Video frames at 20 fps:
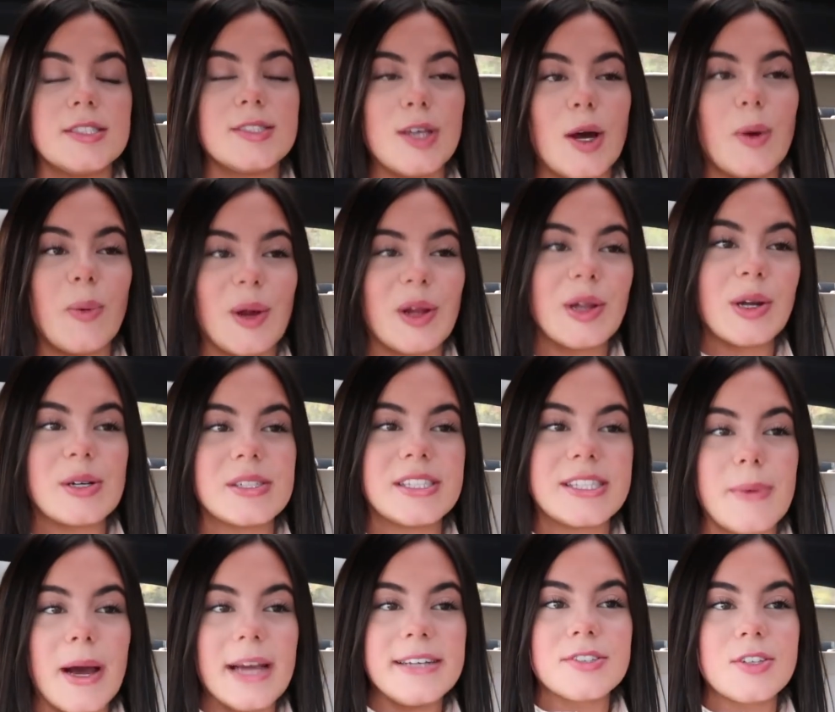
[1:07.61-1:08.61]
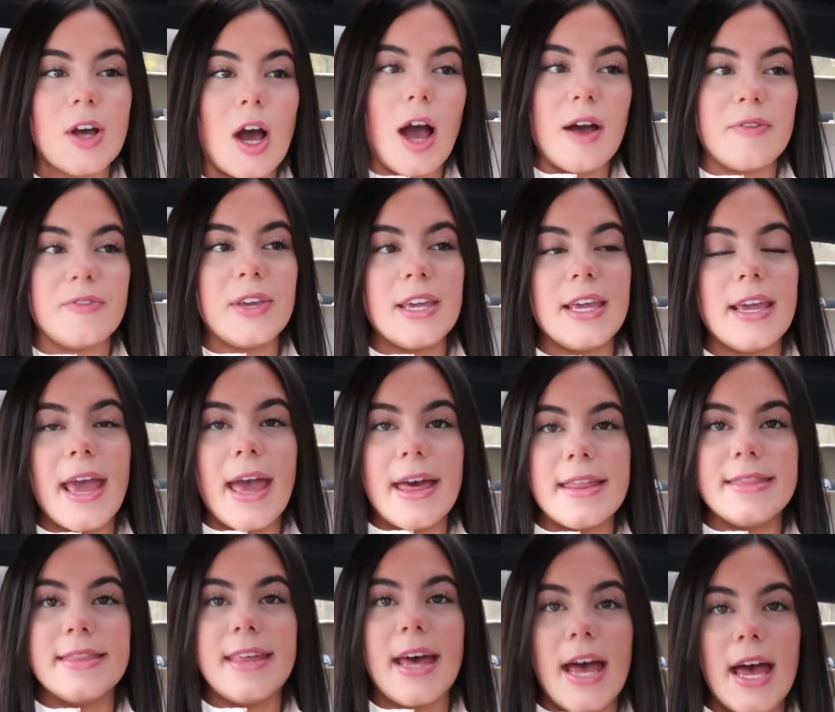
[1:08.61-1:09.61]
So we're gonna go get some iced coffee
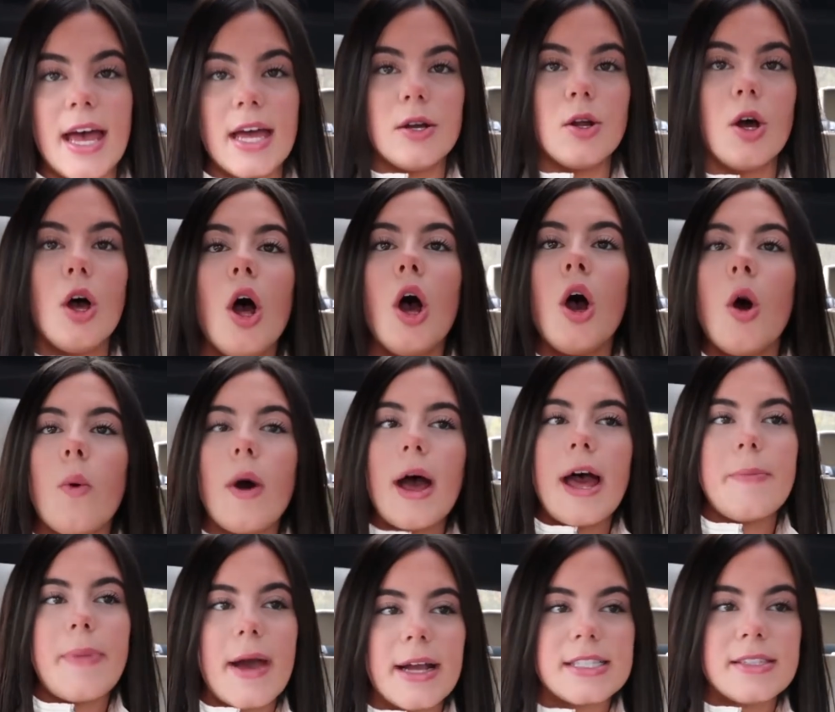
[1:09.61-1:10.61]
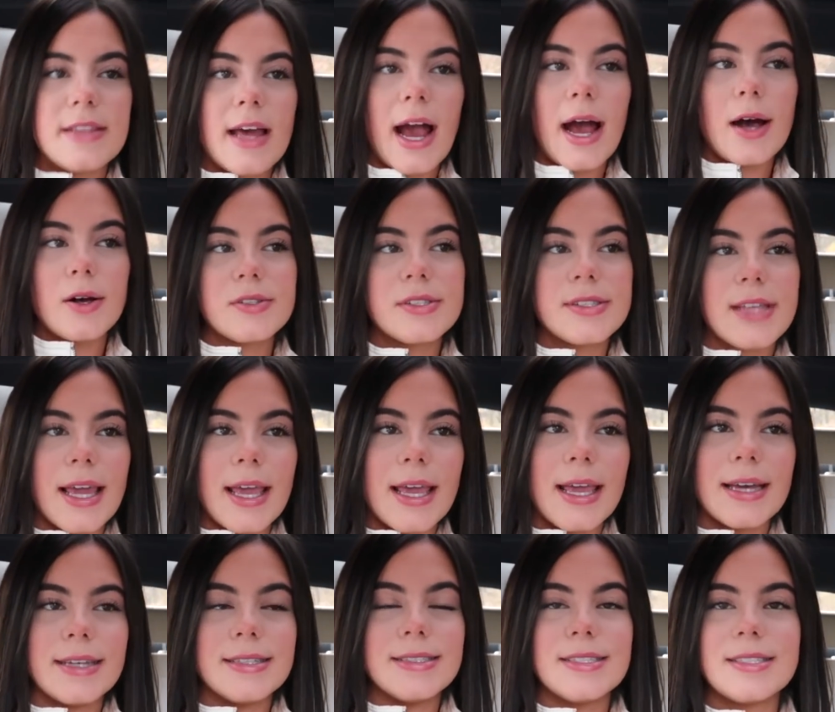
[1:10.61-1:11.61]
and then we'll head back to the house
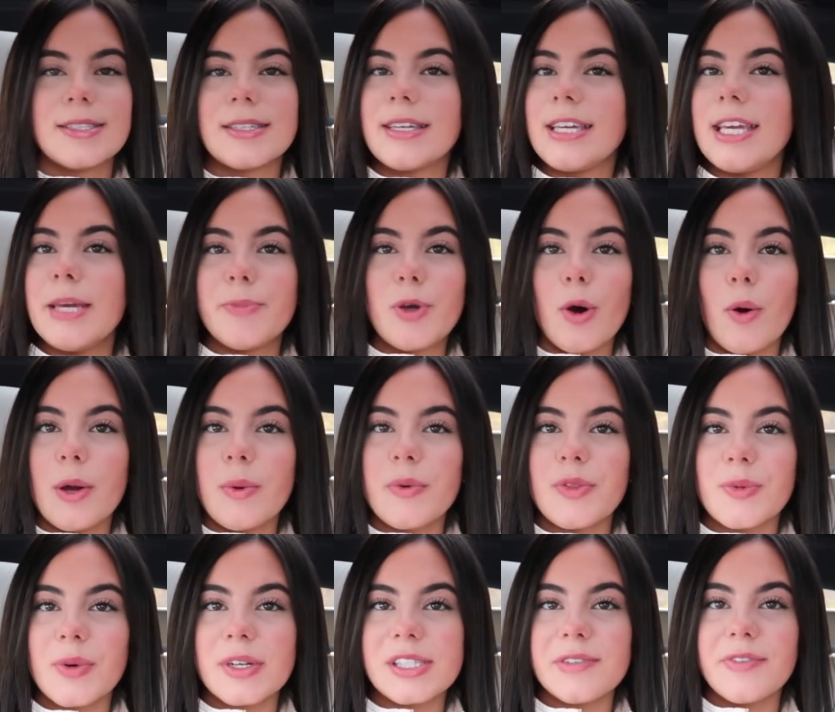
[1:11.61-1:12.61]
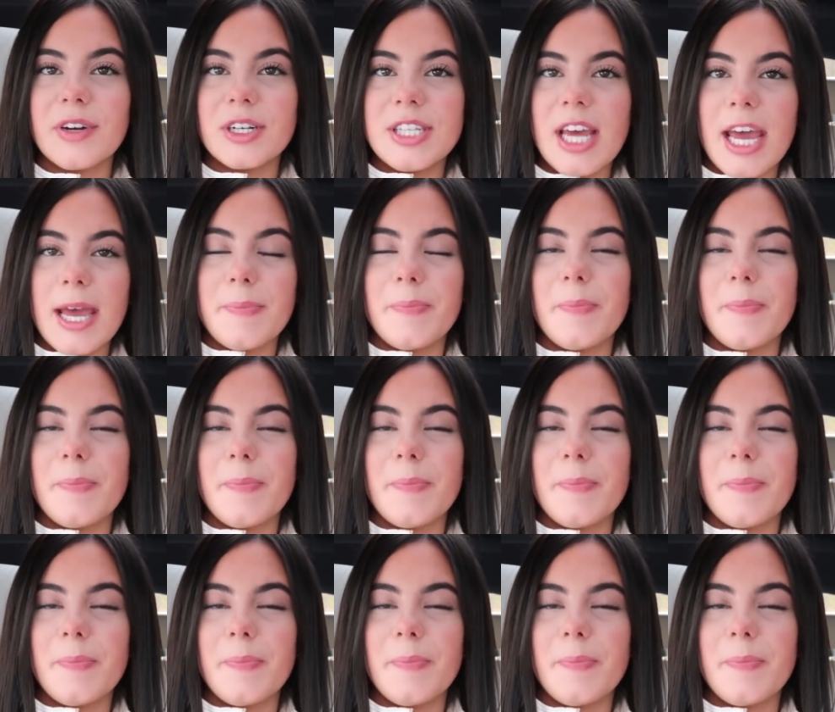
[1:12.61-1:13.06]
and keep going with the rest of our day.